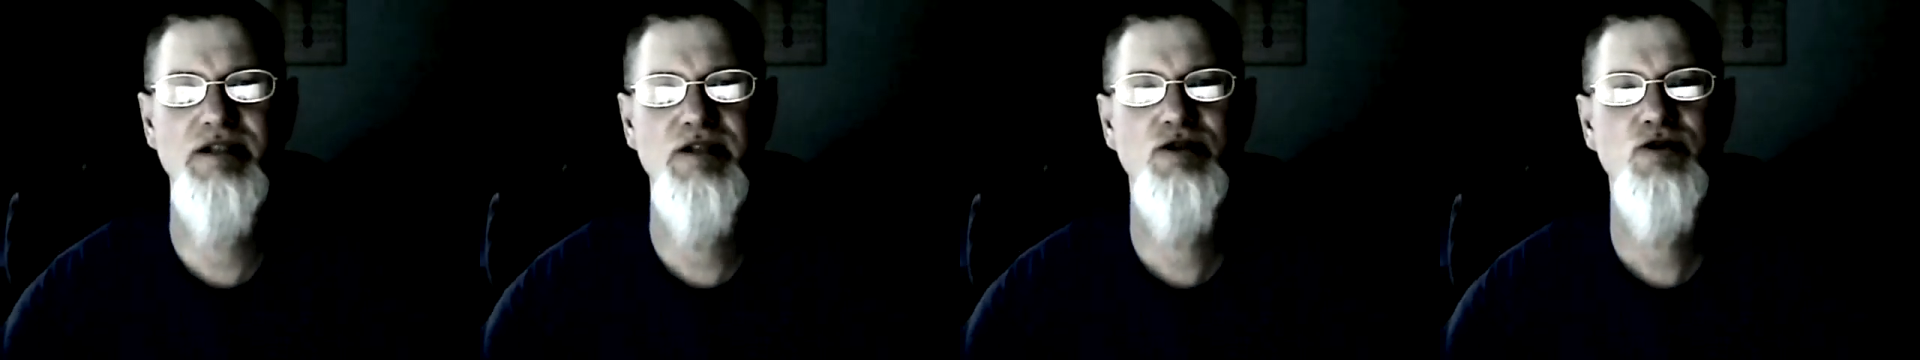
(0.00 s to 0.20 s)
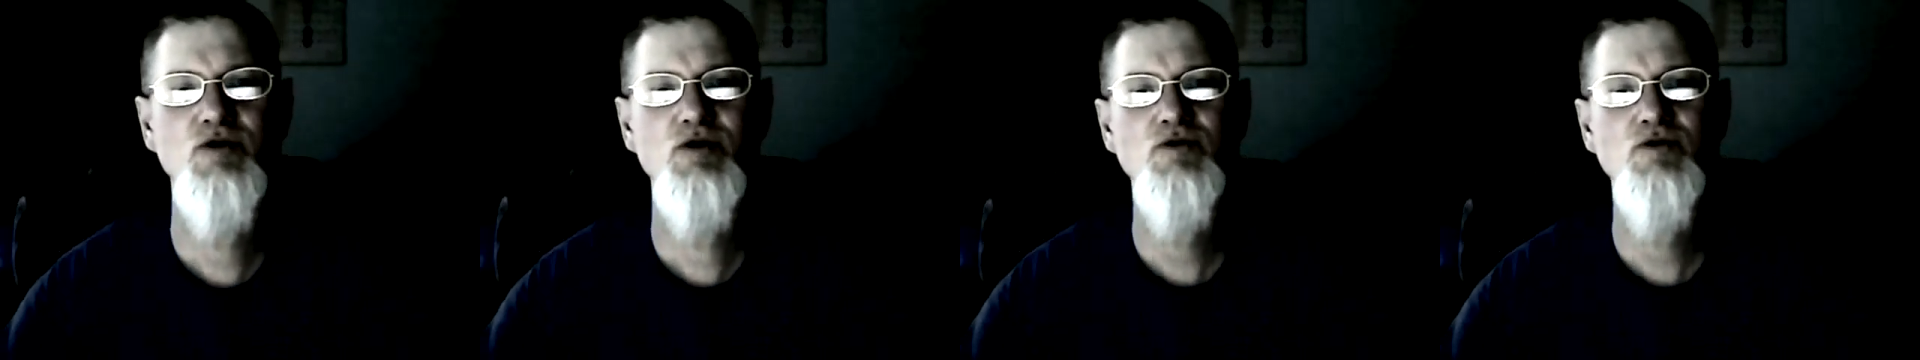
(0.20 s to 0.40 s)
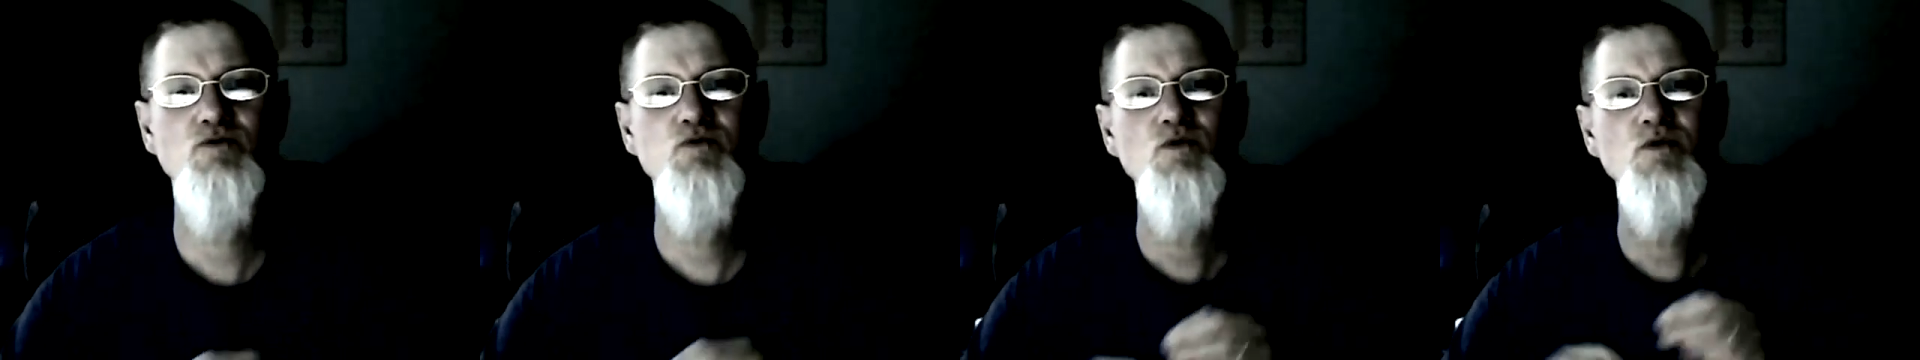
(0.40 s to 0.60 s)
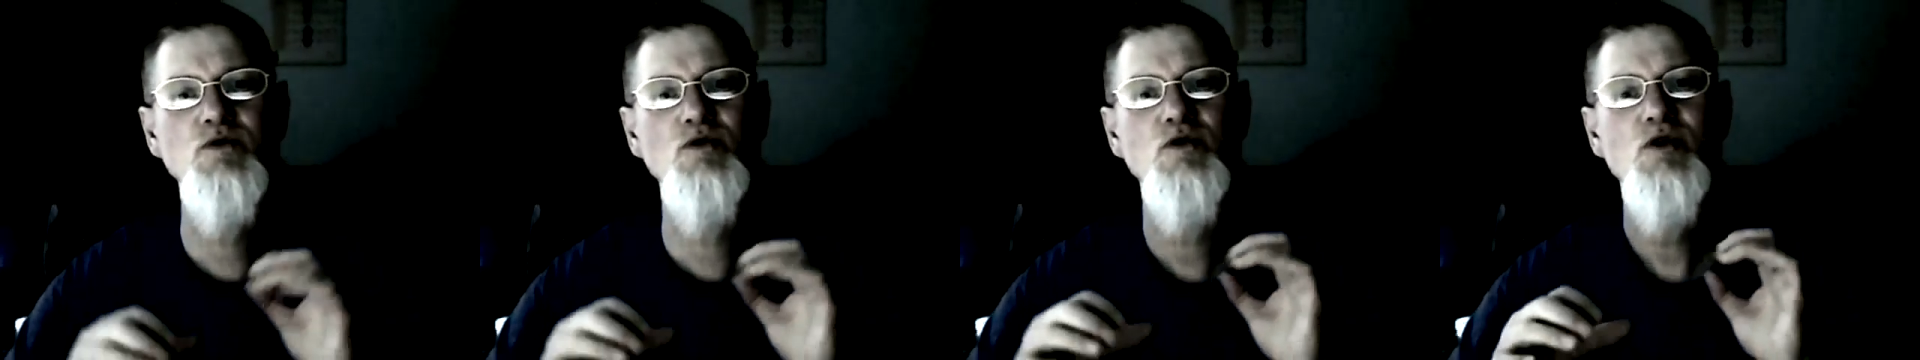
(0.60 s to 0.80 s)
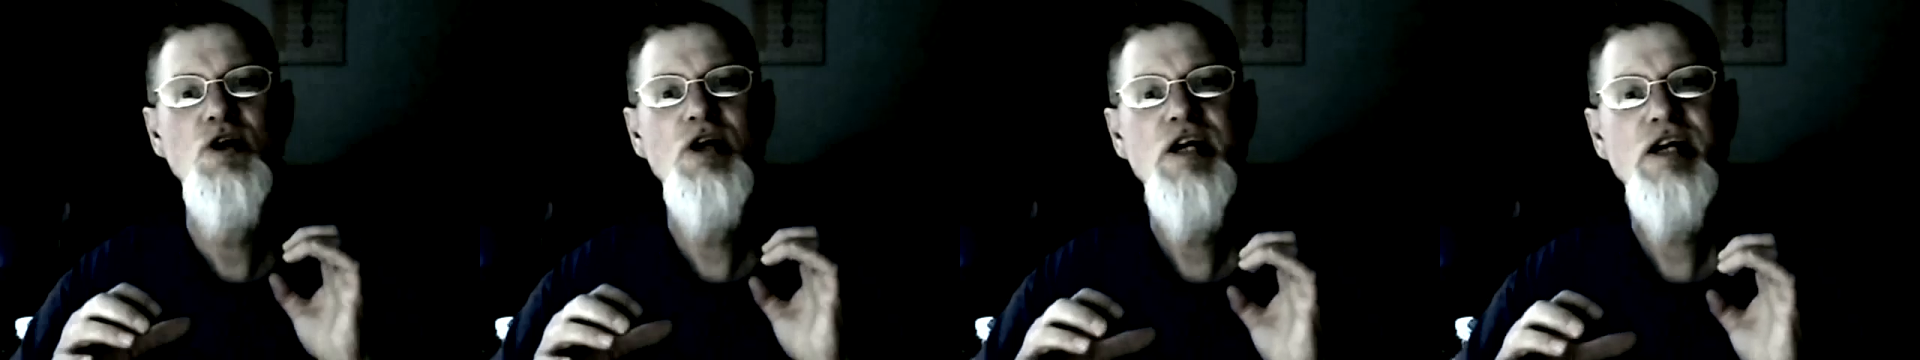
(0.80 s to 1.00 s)
The truth
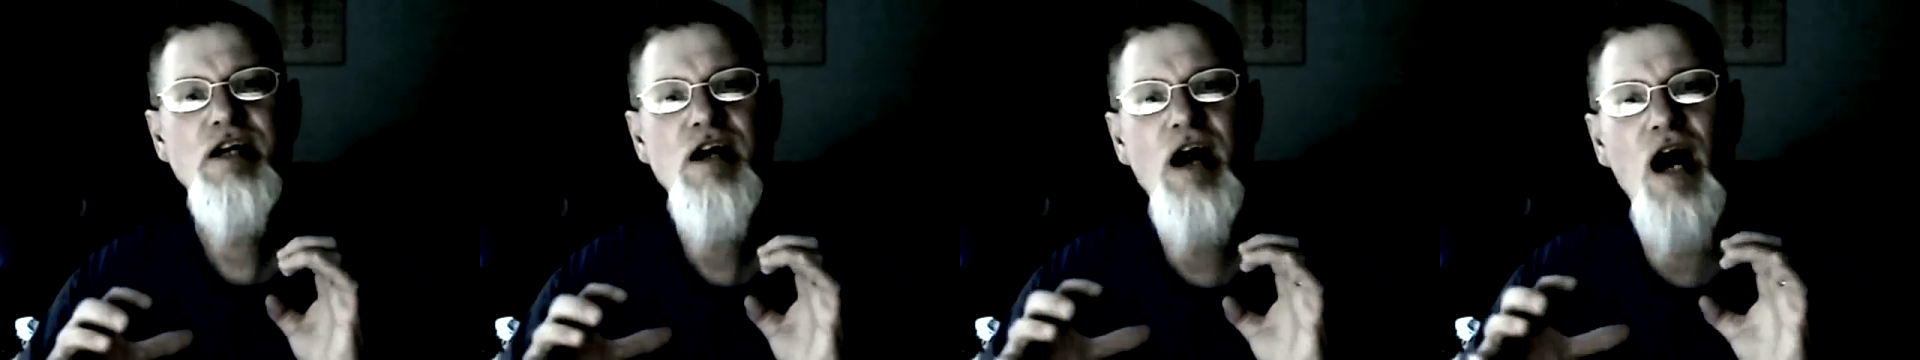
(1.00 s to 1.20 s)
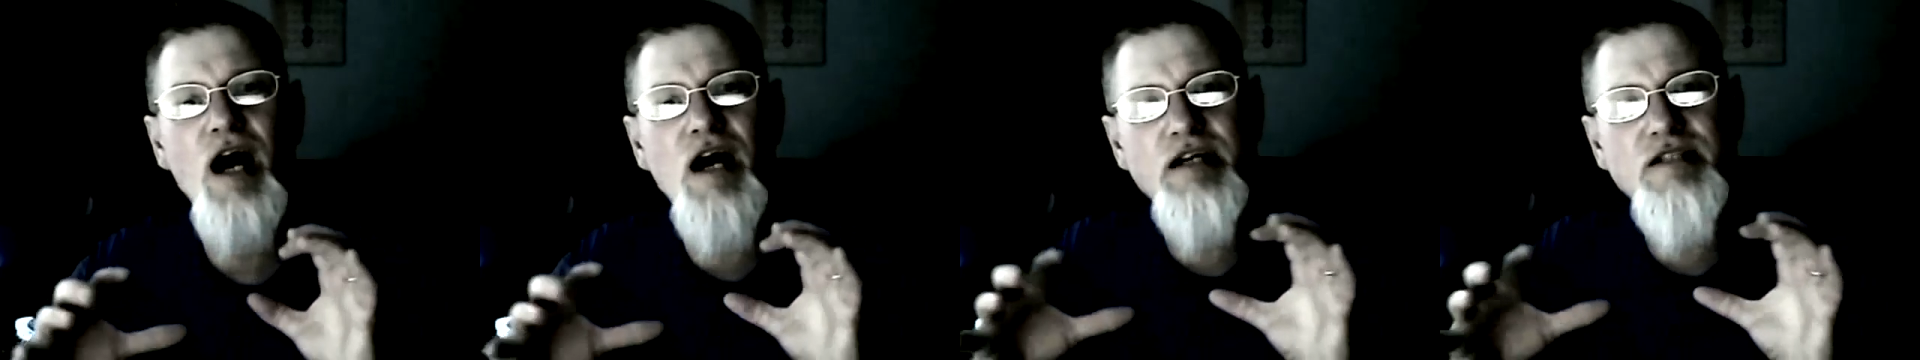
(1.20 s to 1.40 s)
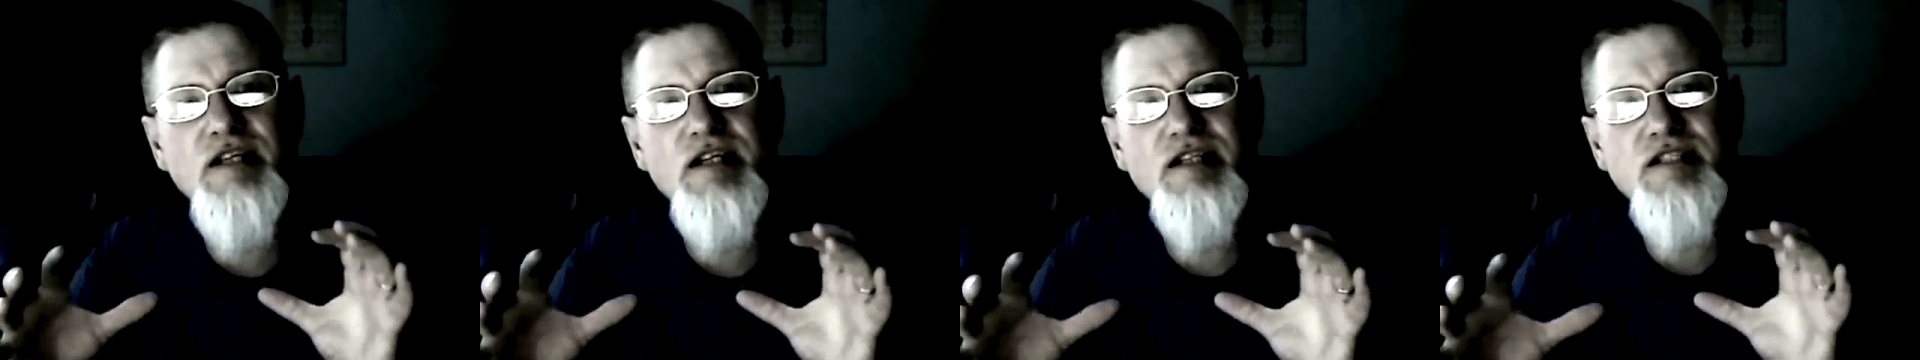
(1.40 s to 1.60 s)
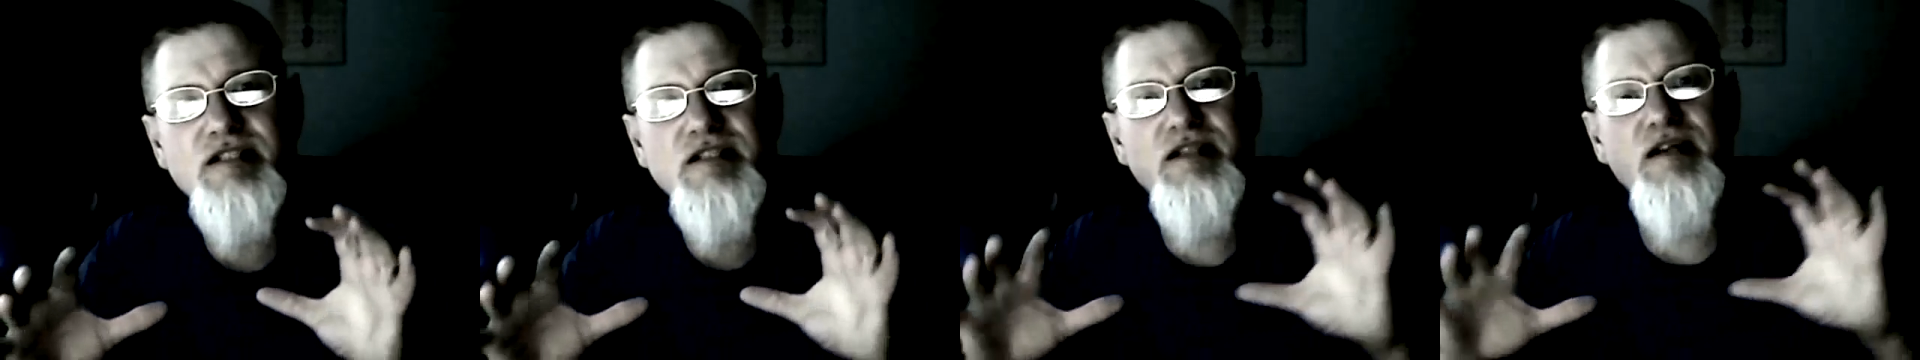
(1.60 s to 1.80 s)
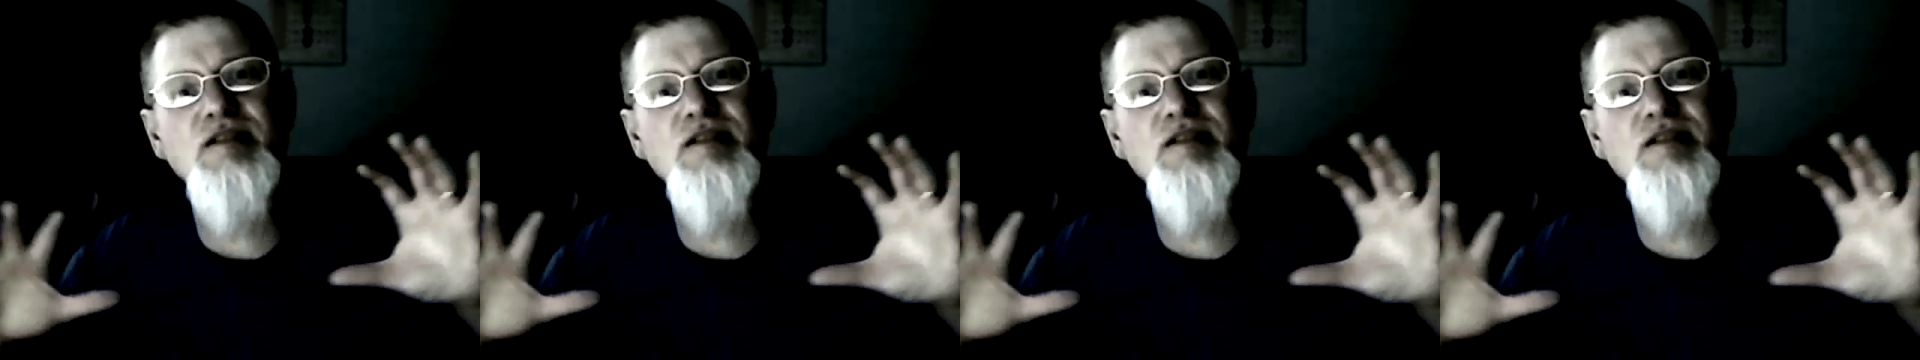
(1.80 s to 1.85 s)
will cause us